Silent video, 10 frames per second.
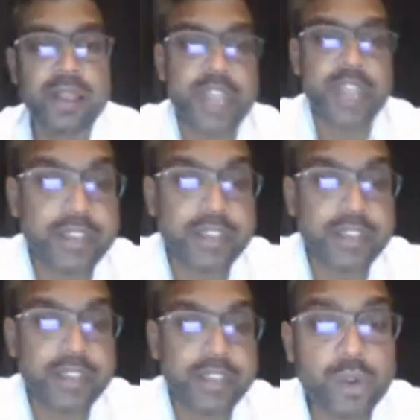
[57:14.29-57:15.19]
That
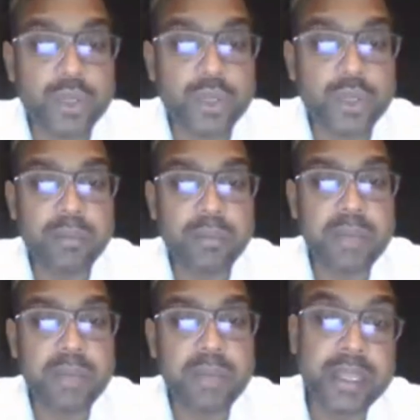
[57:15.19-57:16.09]
is also can be
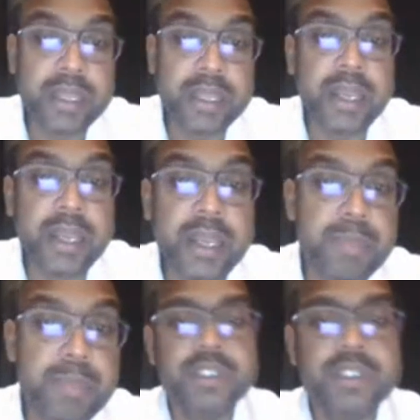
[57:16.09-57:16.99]
material
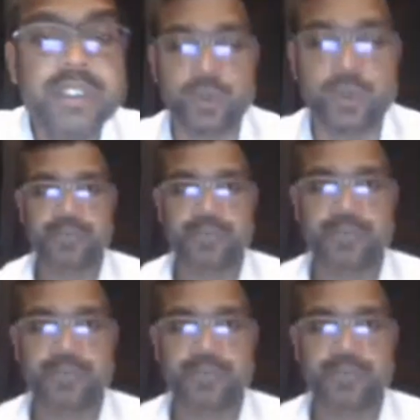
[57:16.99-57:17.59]
and pervasive.